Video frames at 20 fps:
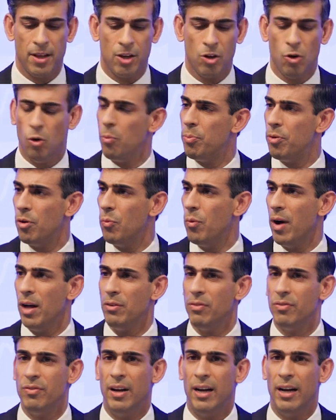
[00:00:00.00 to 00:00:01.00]
Corporate
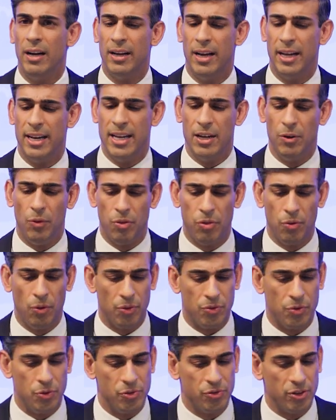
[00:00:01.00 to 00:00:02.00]
welfare and
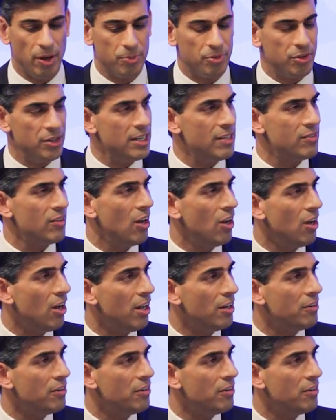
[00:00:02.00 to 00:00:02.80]
ill-thought-through subsidies are